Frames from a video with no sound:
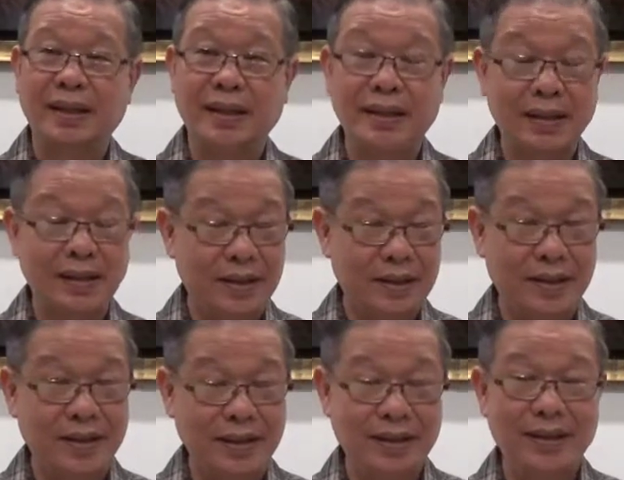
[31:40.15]
This is
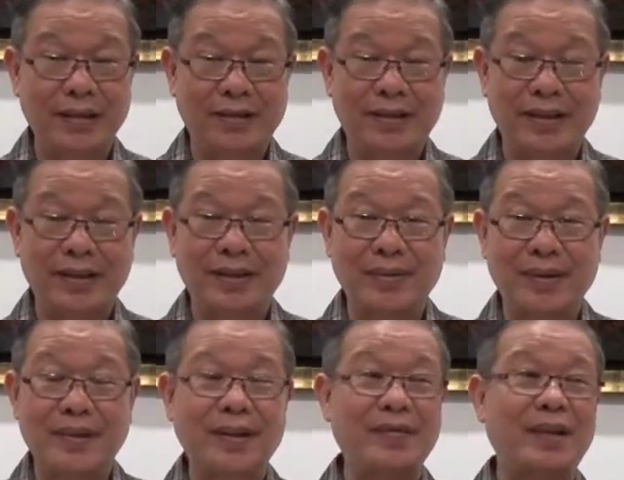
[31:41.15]
not easy, of course,
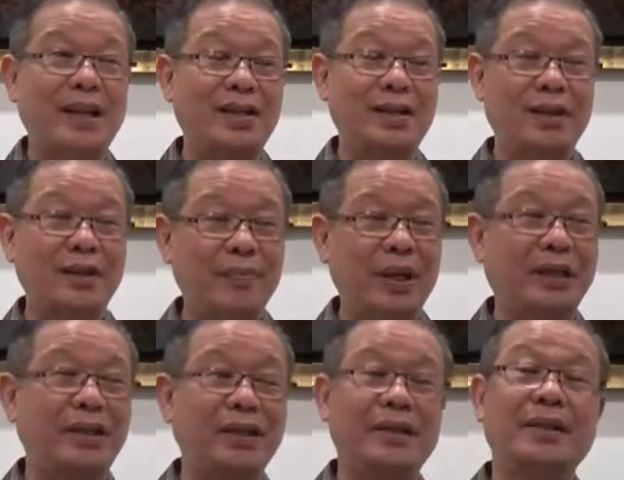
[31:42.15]
because they have done a lot of
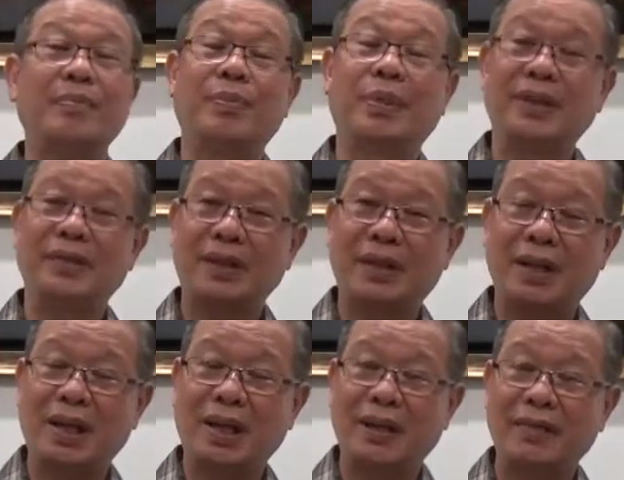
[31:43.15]
practice in previous
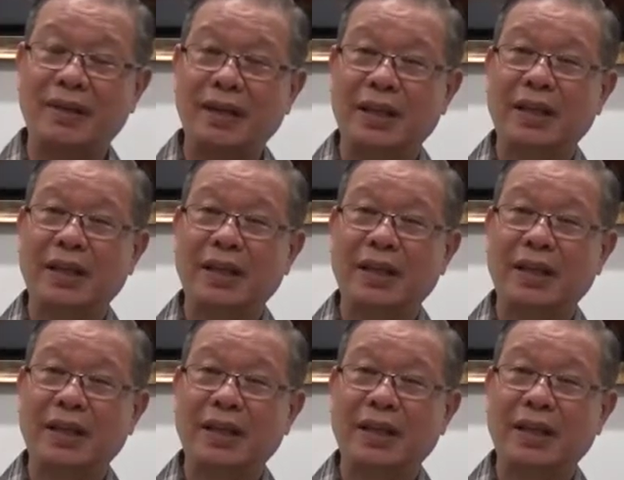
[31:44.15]
lives.